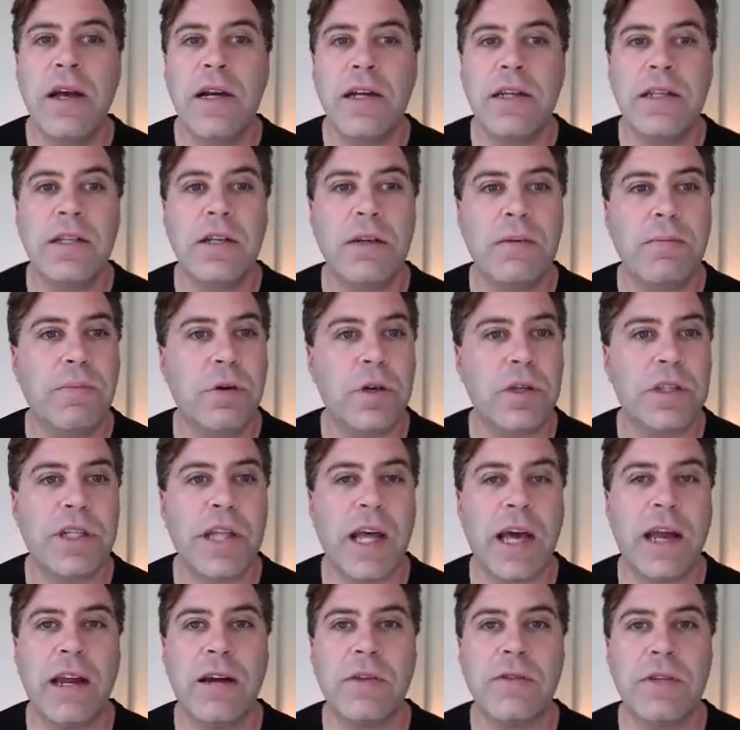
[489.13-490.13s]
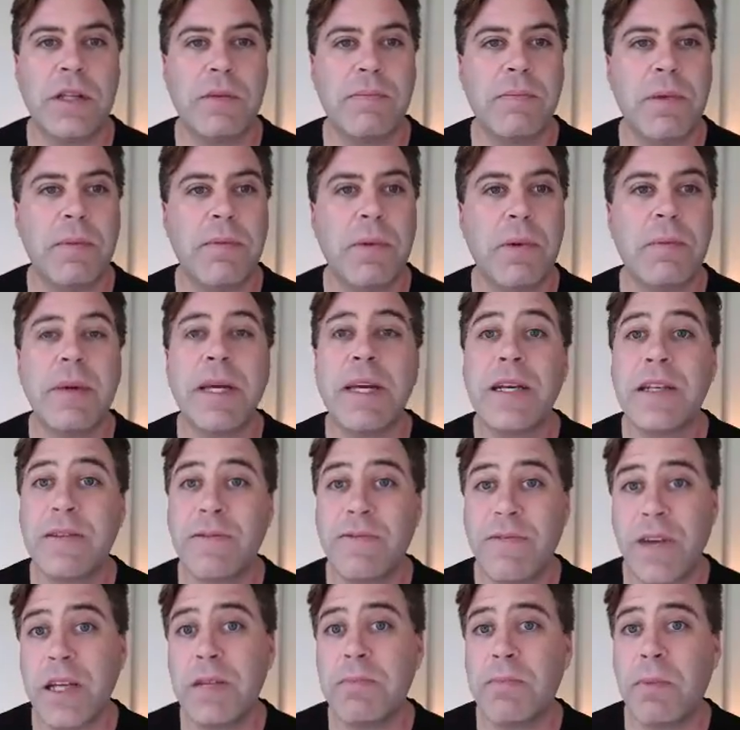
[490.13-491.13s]
to push that out to people because
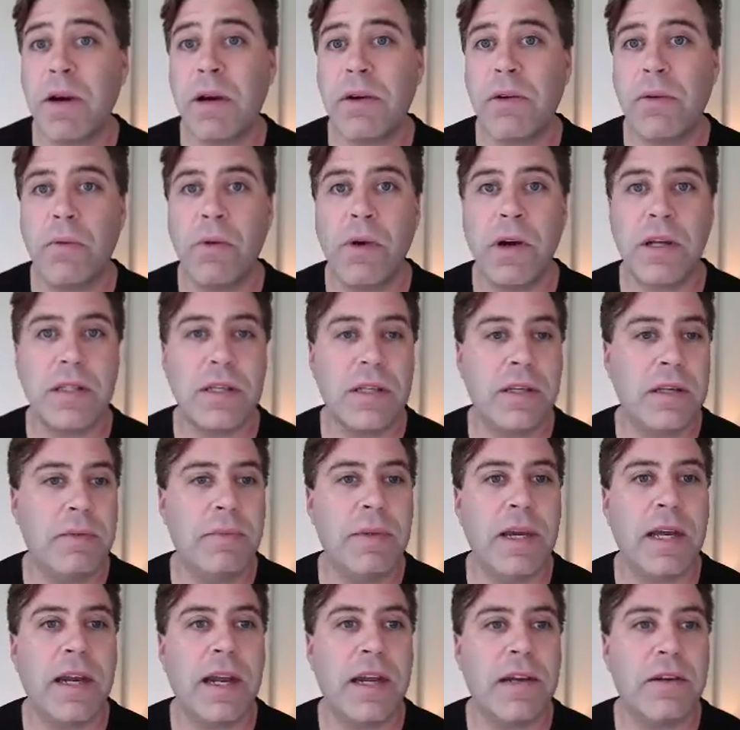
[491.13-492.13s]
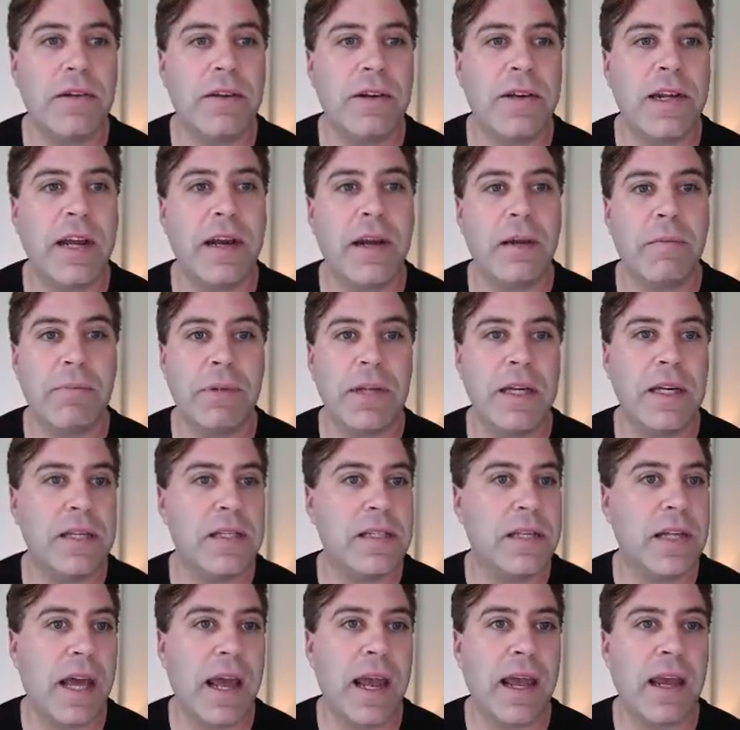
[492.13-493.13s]
Facebook wants it to be an entertaining place
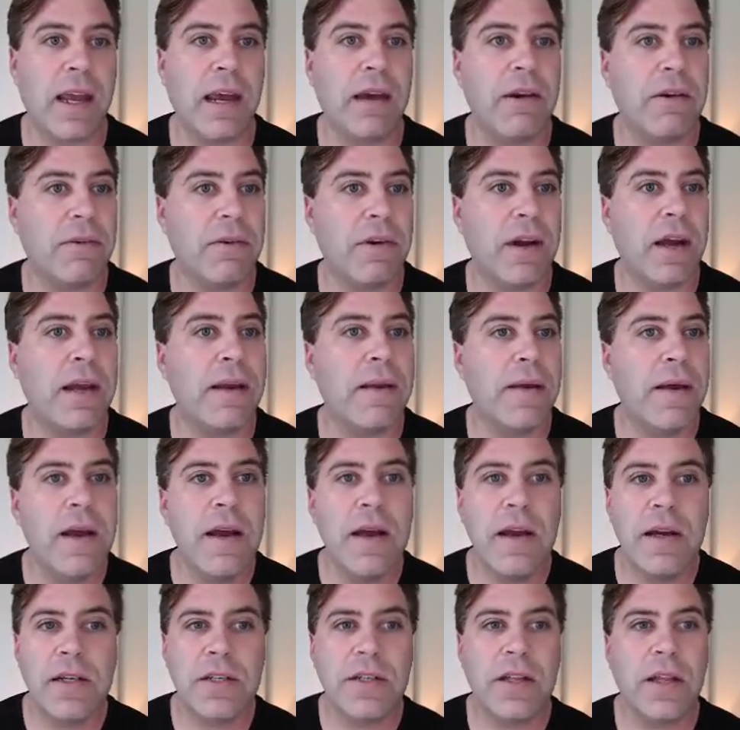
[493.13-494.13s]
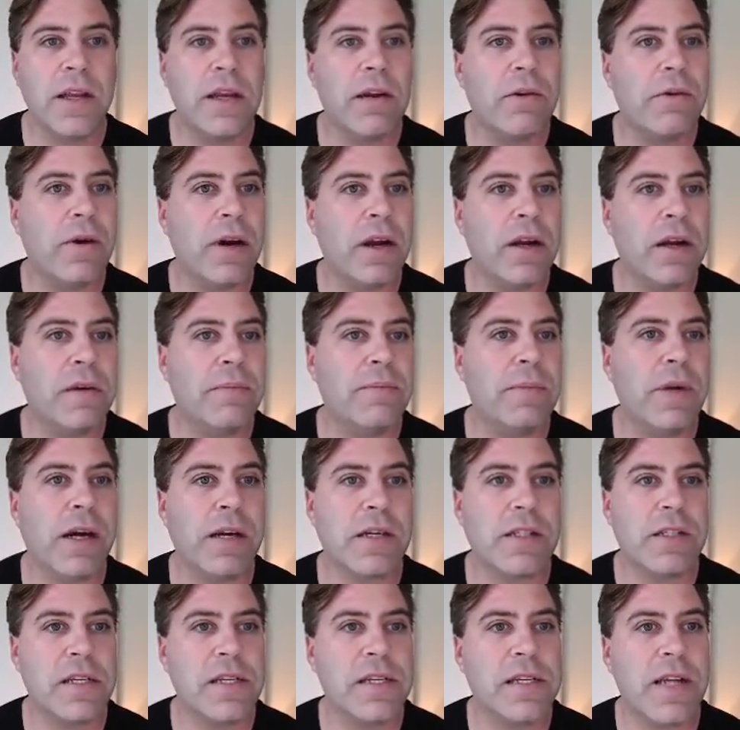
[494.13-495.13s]
to hang out, right? So they don't want
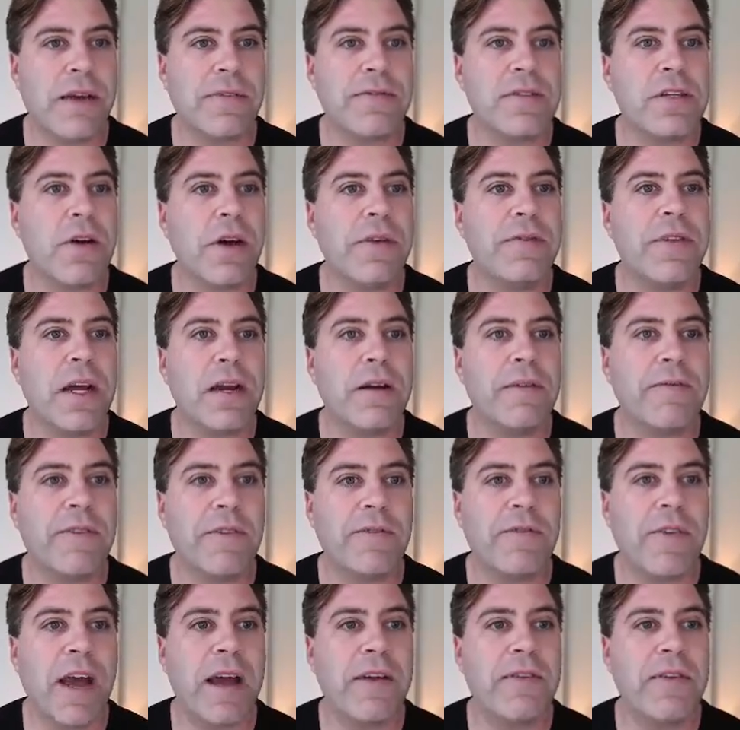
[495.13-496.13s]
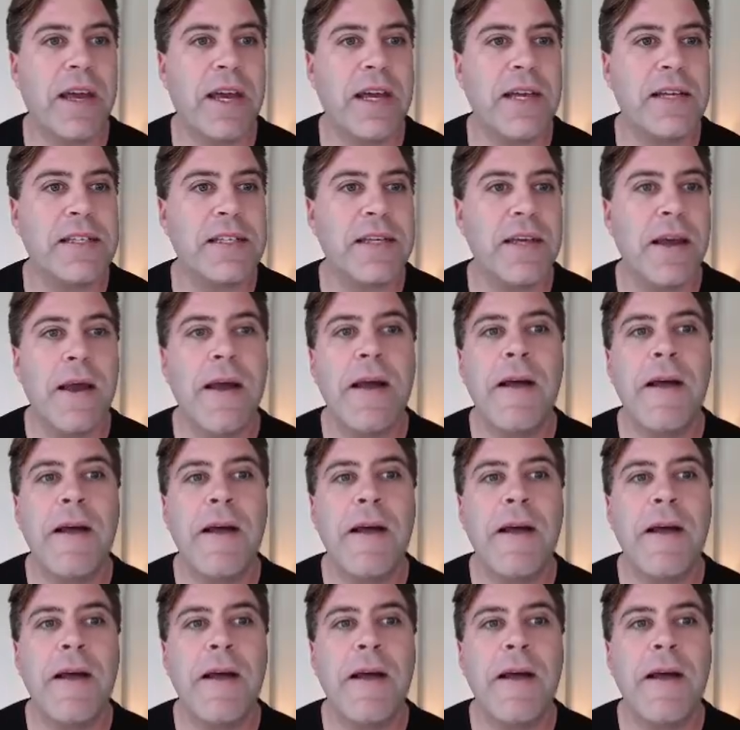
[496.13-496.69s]
obnoxious stuff. So I've done it for 5 days.